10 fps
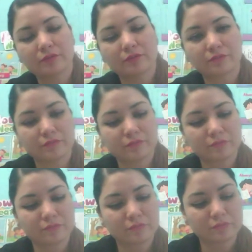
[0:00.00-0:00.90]

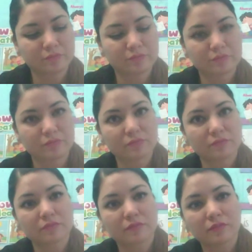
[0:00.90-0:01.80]

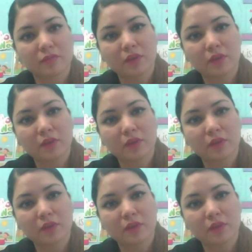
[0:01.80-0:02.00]
(no one is talking)